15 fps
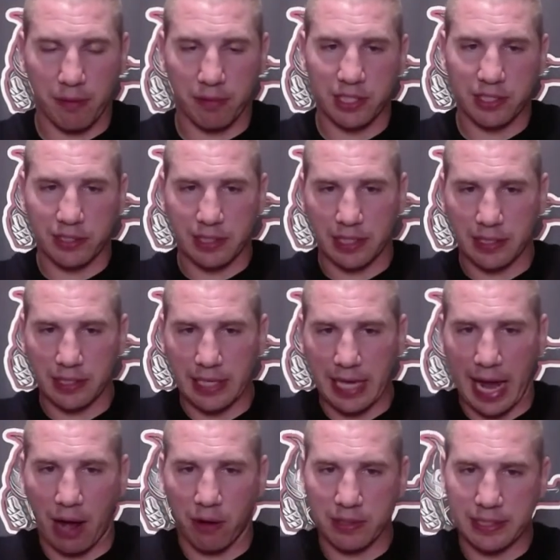But just stick to the
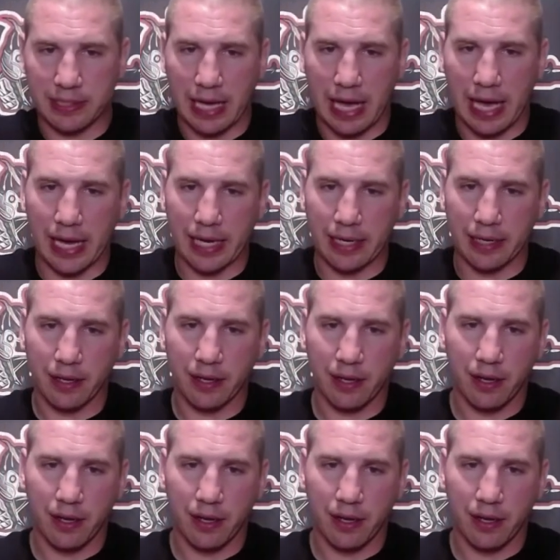outside